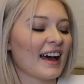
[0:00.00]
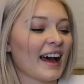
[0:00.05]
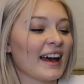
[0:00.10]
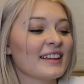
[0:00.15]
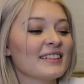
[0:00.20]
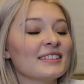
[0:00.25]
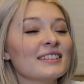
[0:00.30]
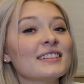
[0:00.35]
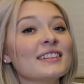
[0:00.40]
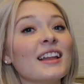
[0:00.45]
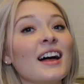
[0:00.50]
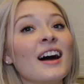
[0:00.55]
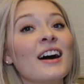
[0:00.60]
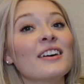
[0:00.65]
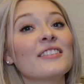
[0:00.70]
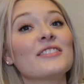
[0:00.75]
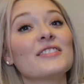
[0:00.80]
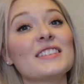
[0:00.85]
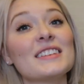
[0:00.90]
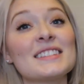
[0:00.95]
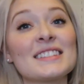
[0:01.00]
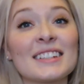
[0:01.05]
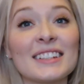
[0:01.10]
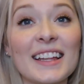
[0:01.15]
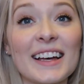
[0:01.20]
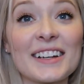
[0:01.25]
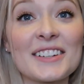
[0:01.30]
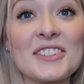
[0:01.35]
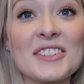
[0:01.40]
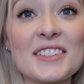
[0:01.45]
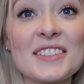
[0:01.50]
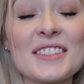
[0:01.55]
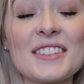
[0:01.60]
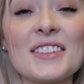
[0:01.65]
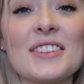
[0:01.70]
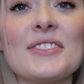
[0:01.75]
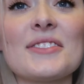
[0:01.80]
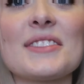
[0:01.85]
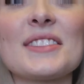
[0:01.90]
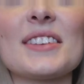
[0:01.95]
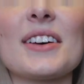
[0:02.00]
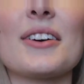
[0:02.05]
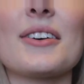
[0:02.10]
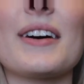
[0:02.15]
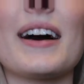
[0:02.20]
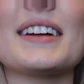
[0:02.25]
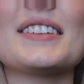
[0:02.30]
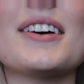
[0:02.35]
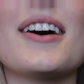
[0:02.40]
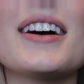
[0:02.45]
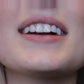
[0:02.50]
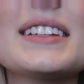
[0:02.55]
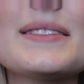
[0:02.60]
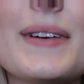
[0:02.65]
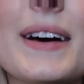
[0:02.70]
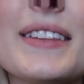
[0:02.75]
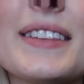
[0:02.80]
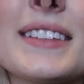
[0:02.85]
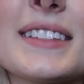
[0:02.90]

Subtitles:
I love this collection too. So I talked about